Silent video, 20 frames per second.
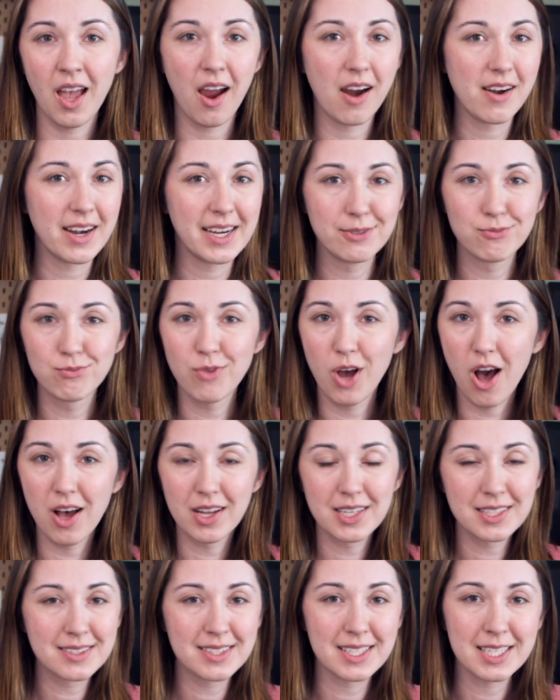All right,
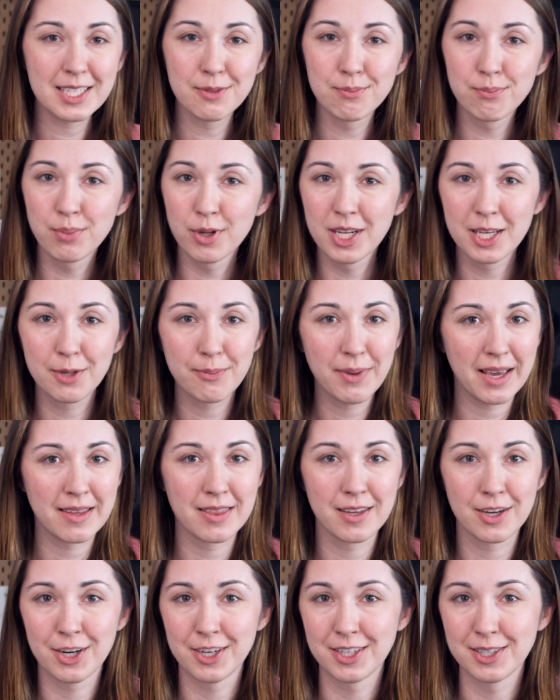honesty, pulling back
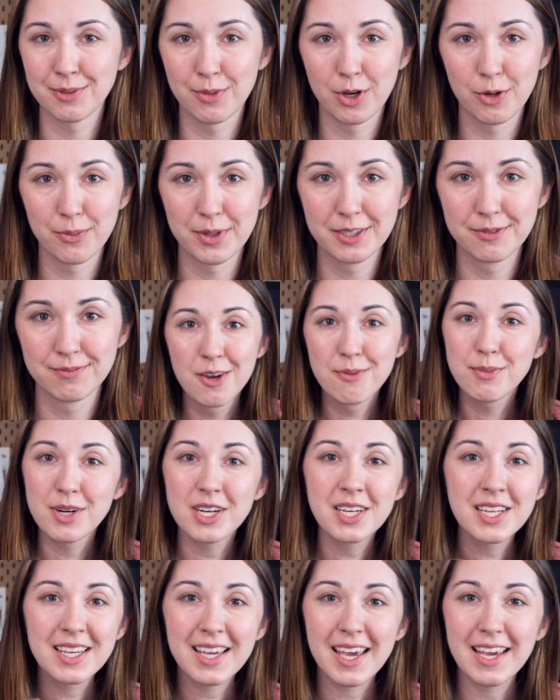the curtain moment.
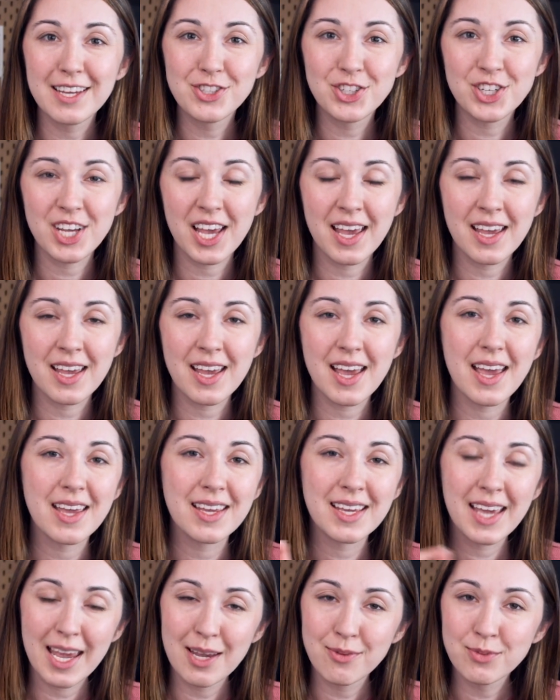Merck
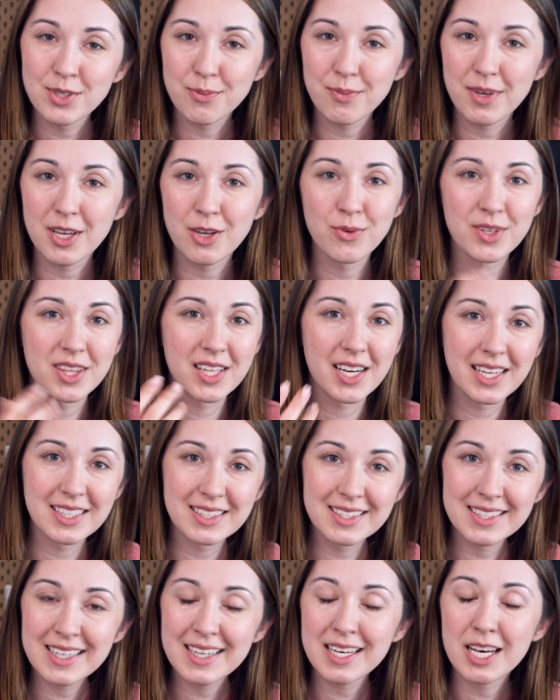KGAA came to me with an
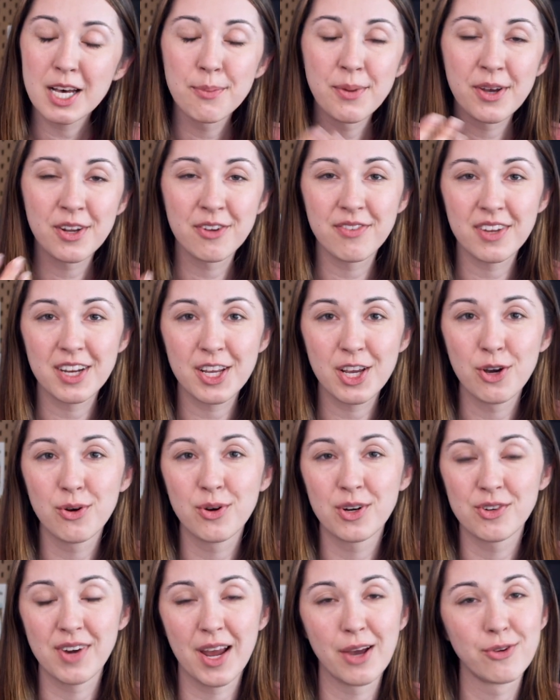idea about a video
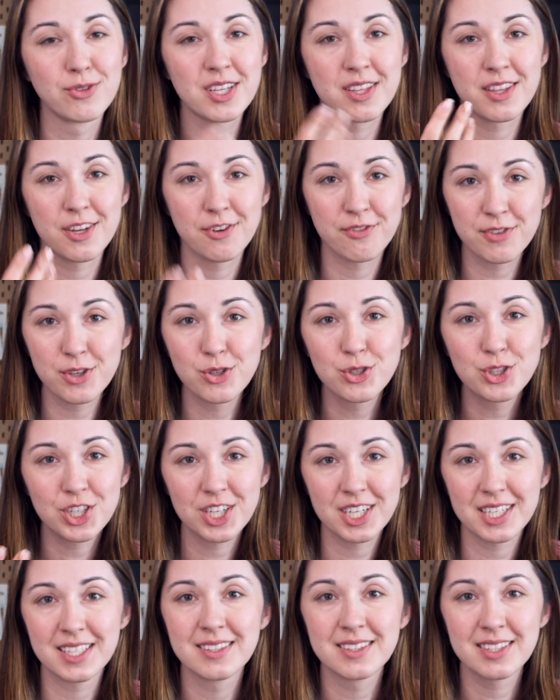around their
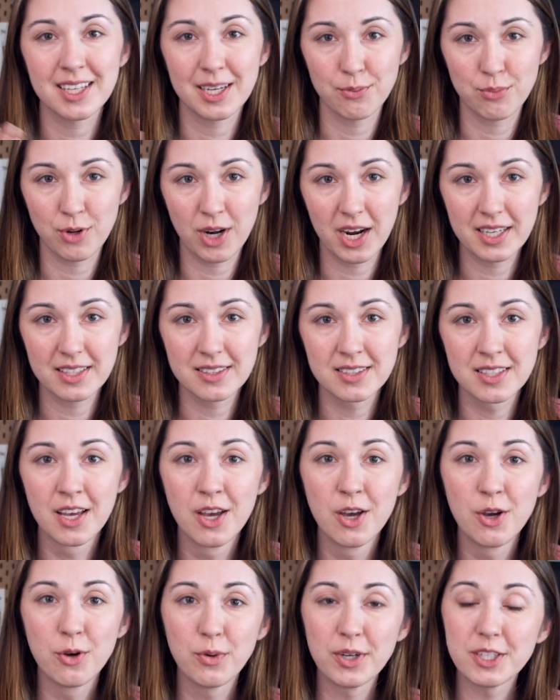Future Insight Prize,
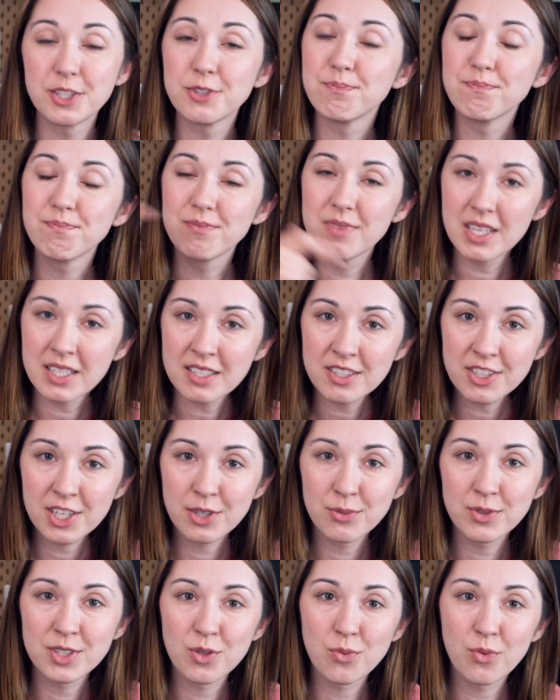which this
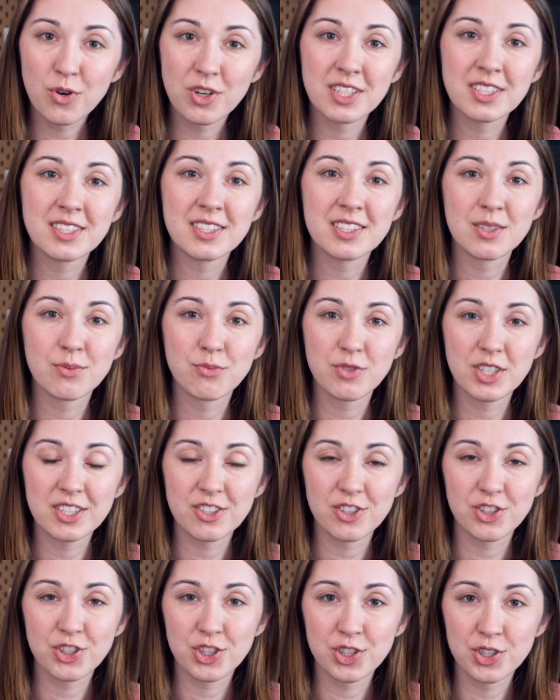year was awarded to some
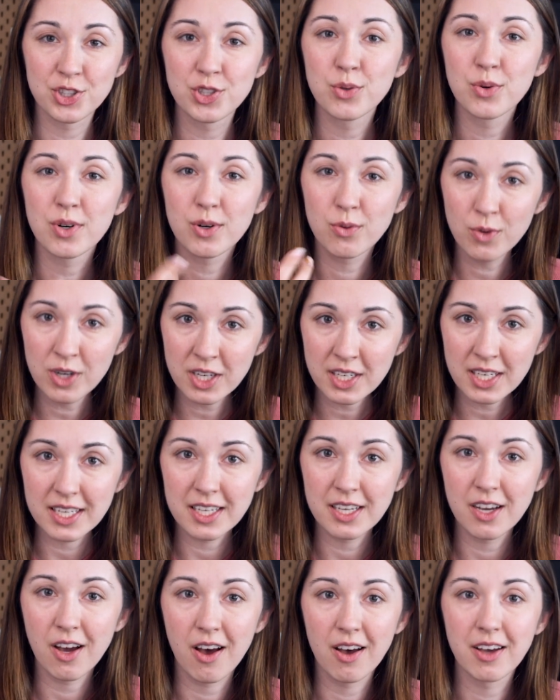researchers who are
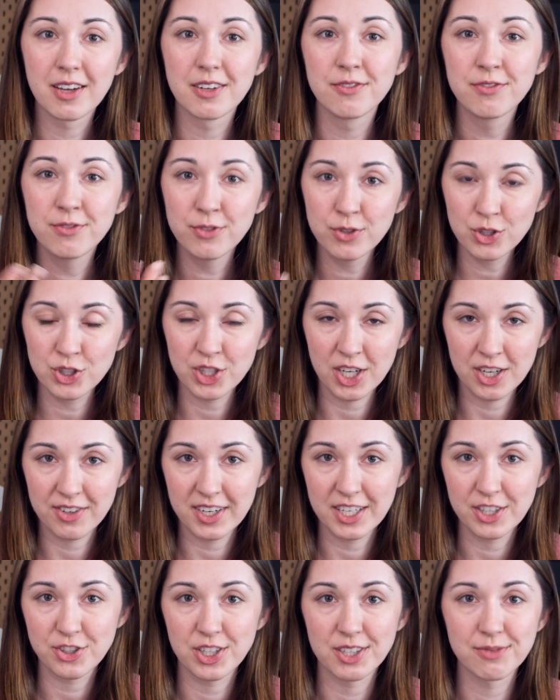working on food
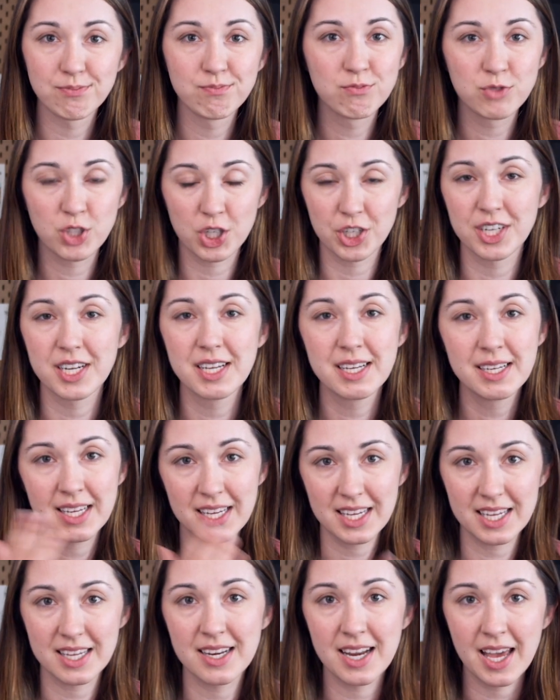generation, turning
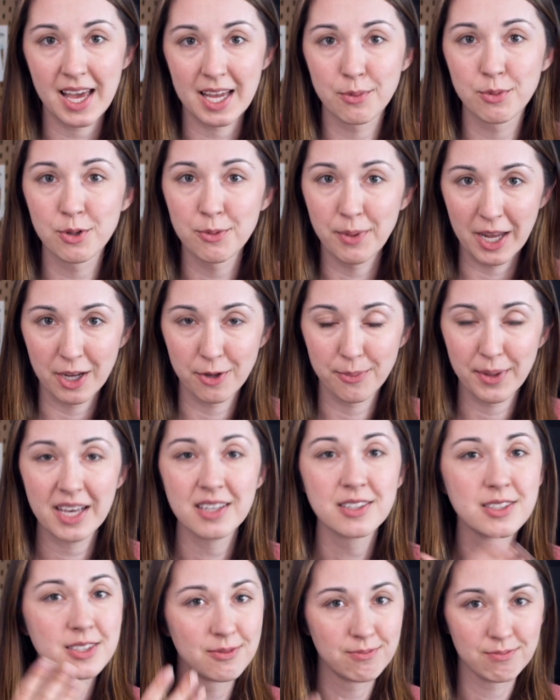inedible
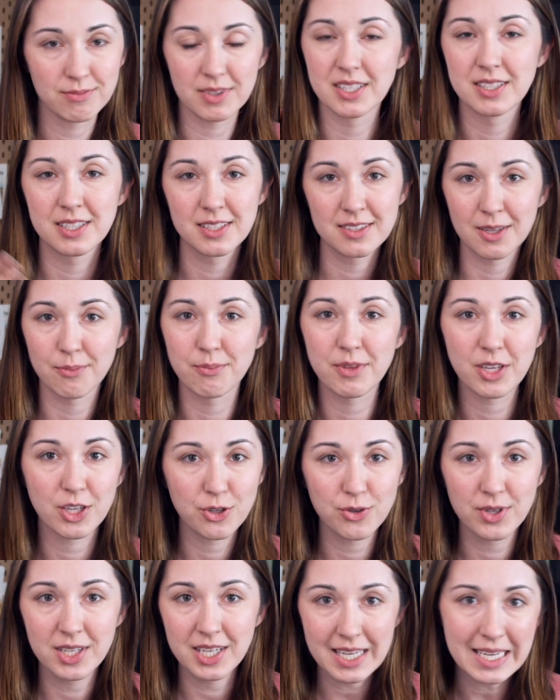biomass into something
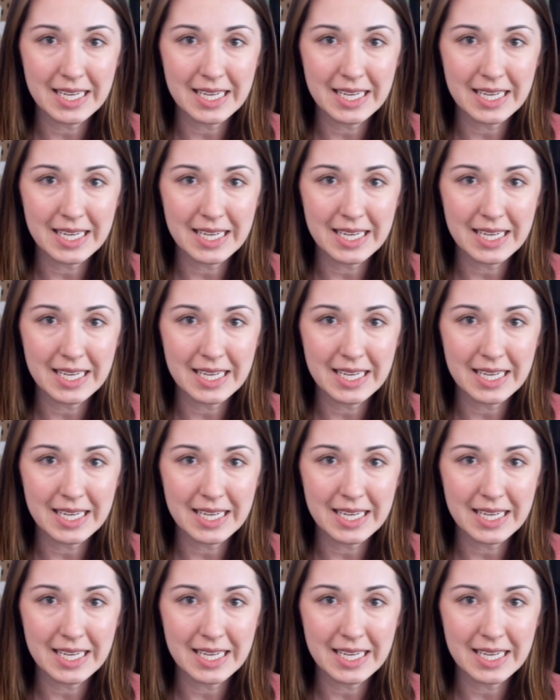you can